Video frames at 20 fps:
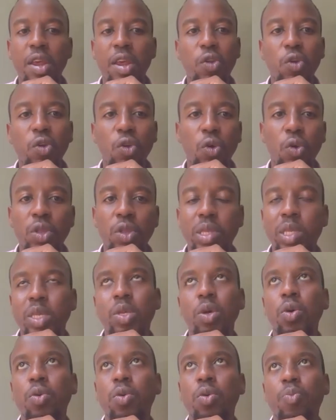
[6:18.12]
don't know.
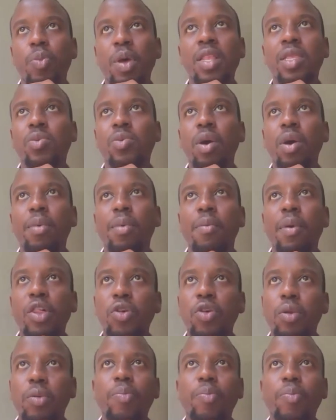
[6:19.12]
So that's where my
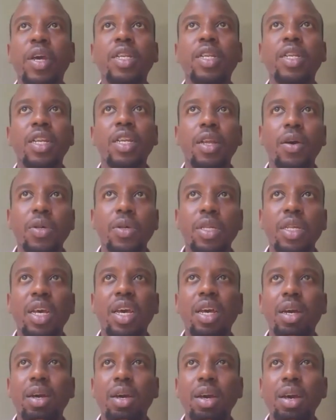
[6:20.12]
passion picked, and I was
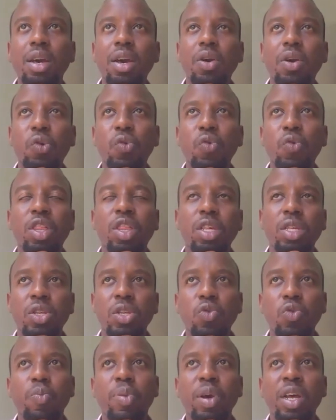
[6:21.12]
like, could we just
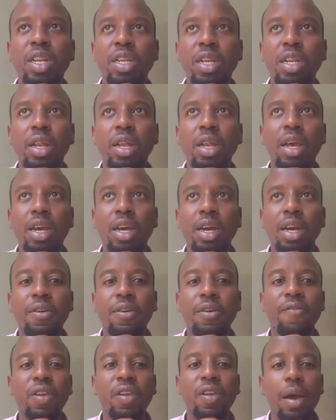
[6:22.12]
do better, like a
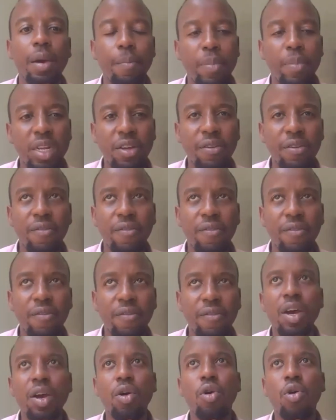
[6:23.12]
better
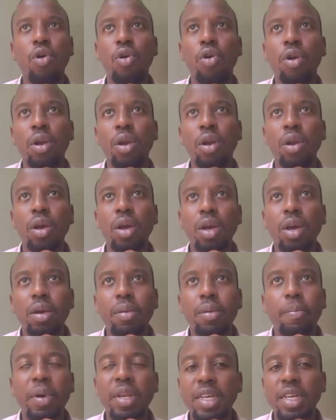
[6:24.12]
flyer, or
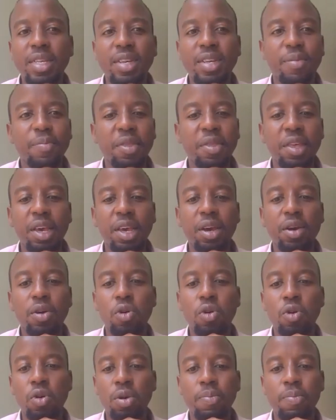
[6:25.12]
better something,
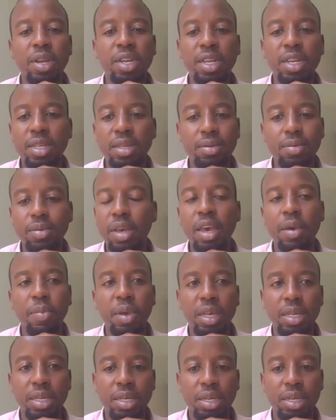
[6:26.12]
or better
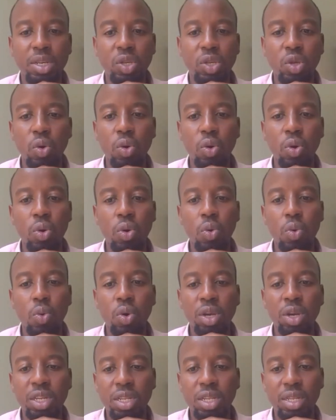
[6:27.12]
ABCD? So
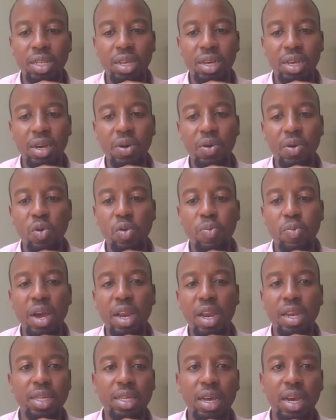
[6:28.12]
what the old
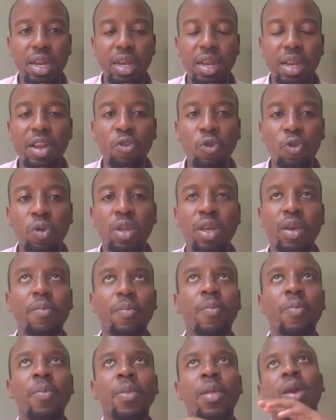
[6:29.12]
man decided, I told him,